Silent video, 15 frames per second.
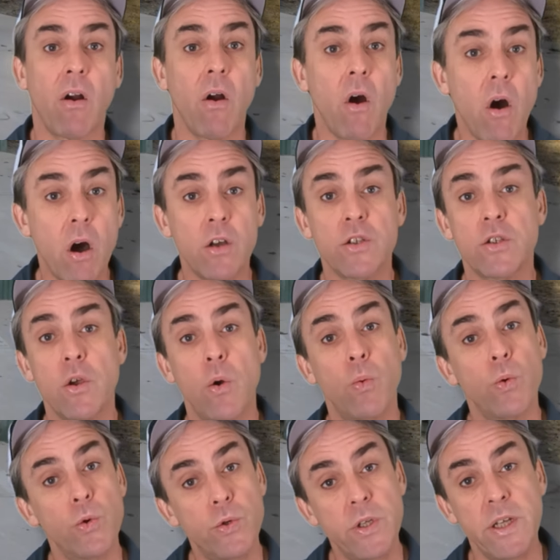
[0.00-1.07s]
are also
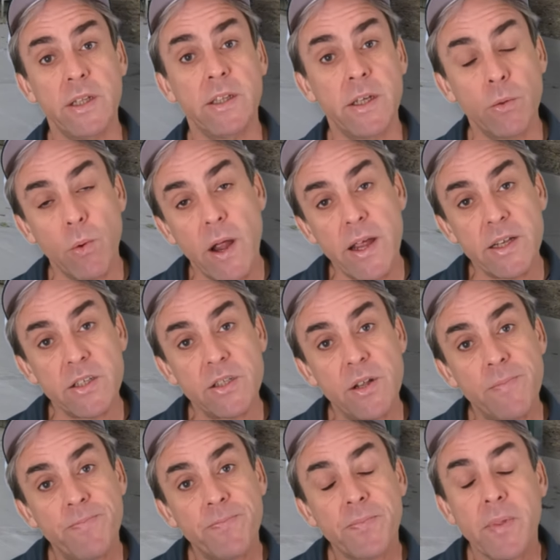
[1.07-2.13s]
routinely raised.
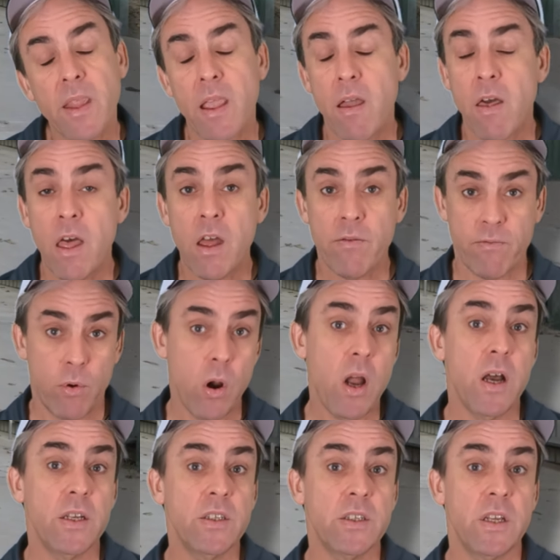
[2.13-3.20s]
For
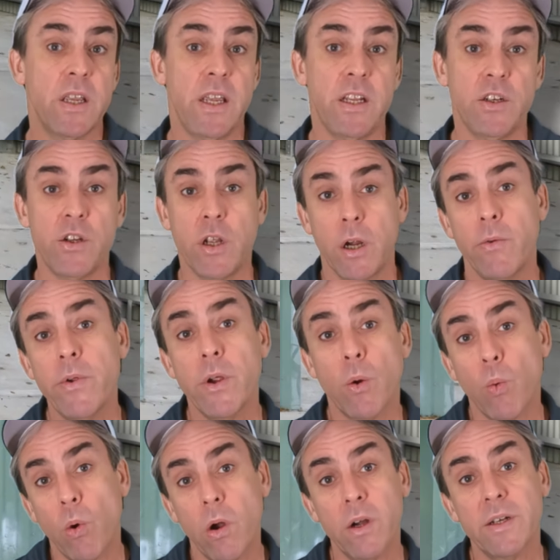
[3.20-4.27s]
us,
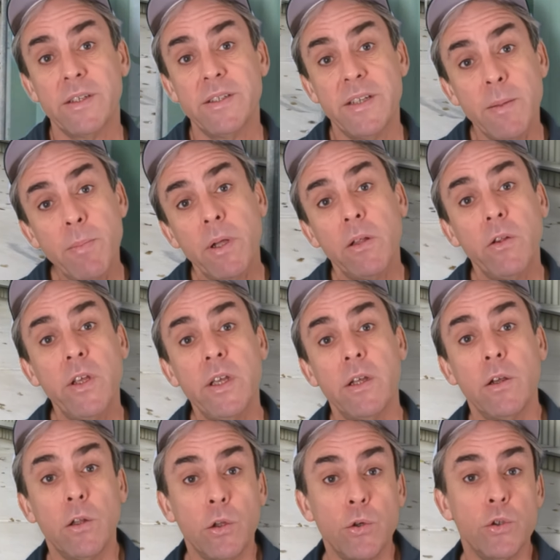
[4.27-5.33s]
interior work typically
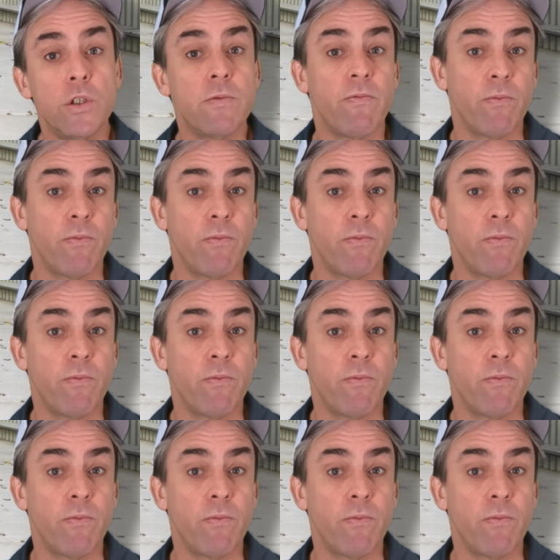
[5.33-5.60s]
includes